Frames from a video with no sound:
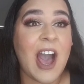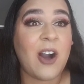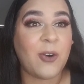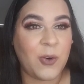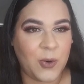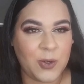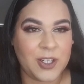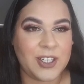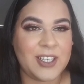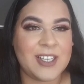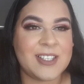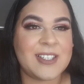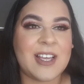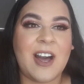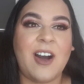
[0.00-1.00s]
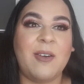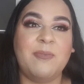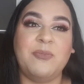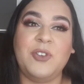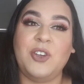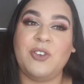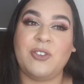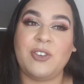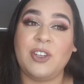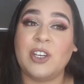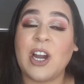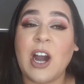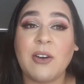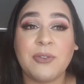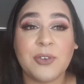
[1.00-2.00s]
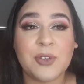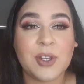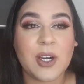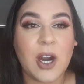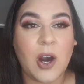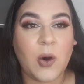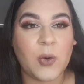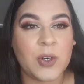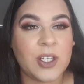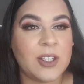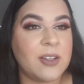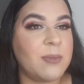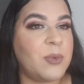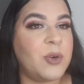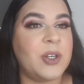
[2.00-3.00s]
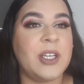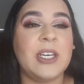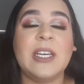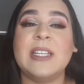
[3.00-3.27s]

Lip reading: how good it is. You can't feel the cold in the morning.